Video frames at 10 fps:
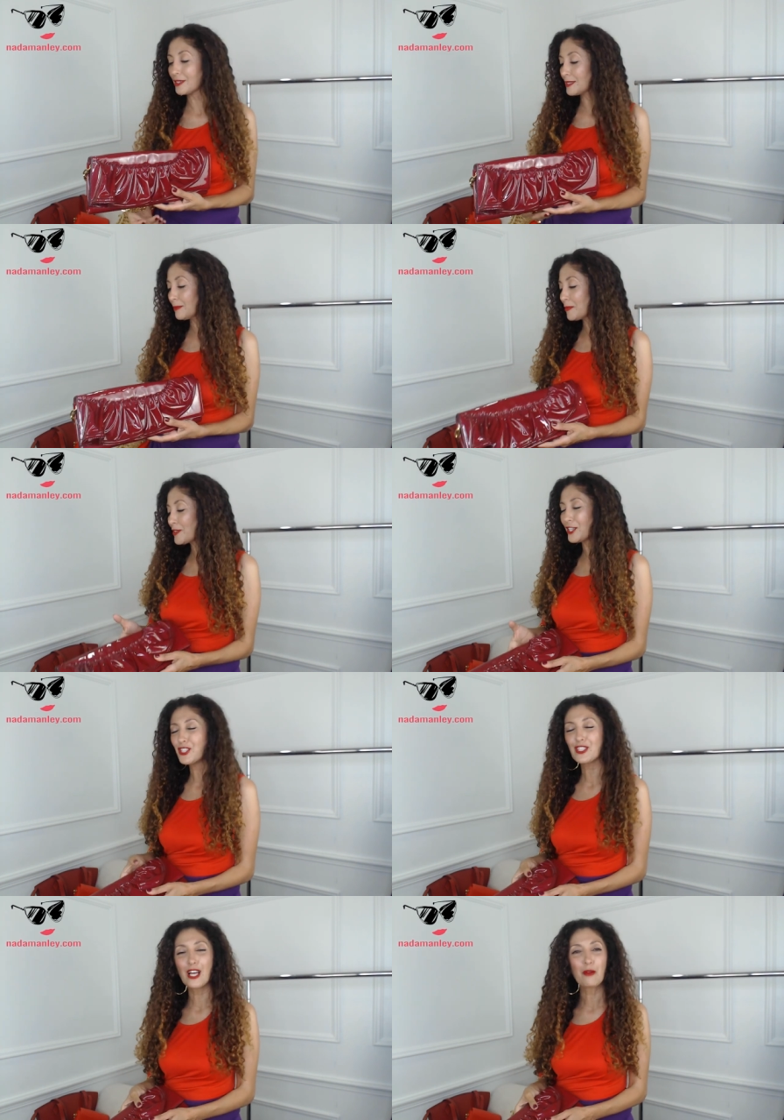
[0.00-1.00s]
Sometimes you can
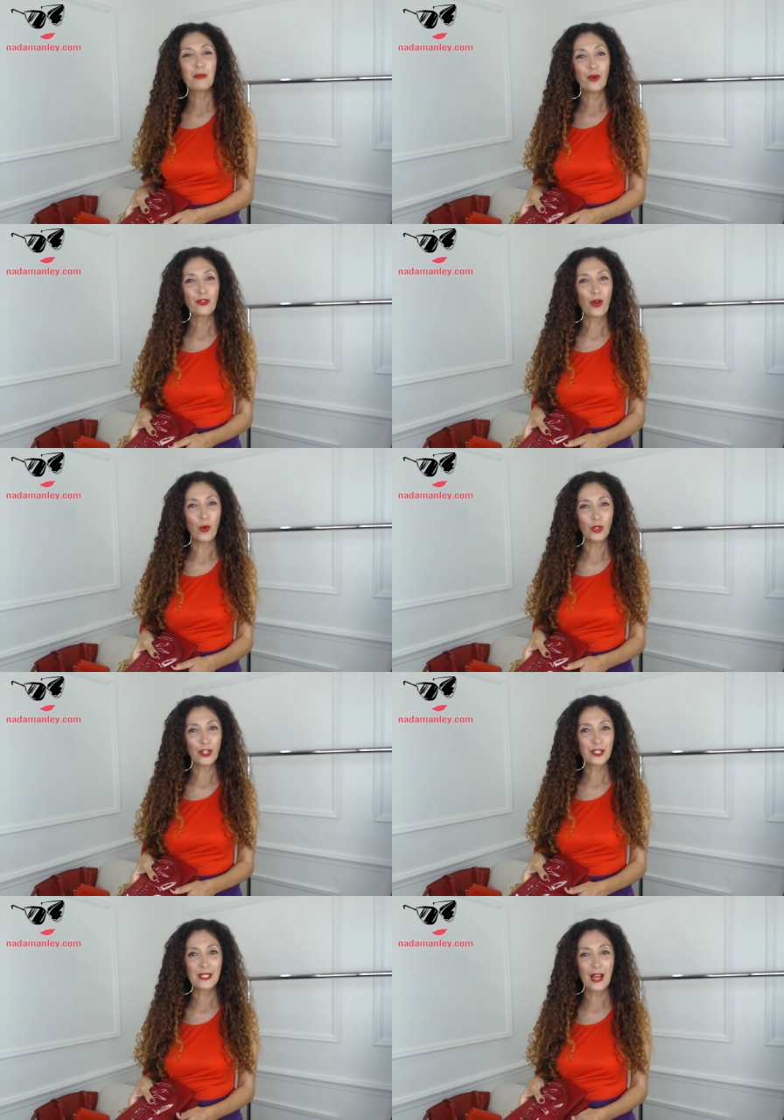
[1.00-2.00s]
just kind of pull the whole
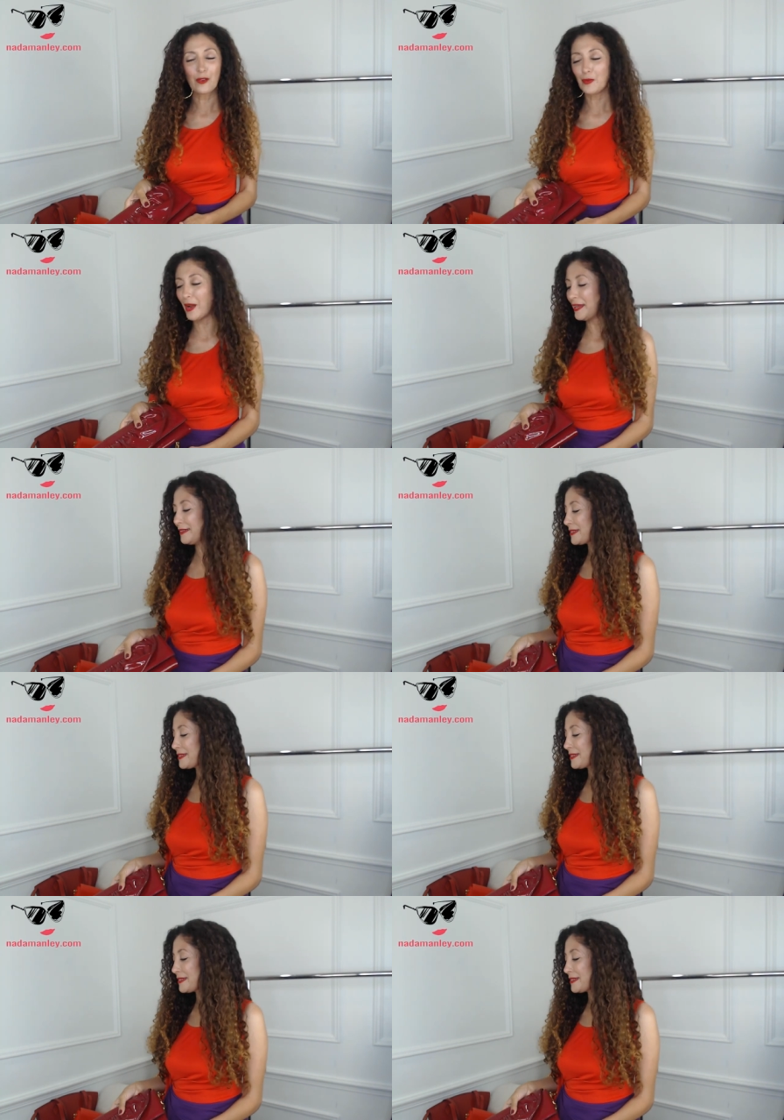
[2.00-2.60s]
look down, right?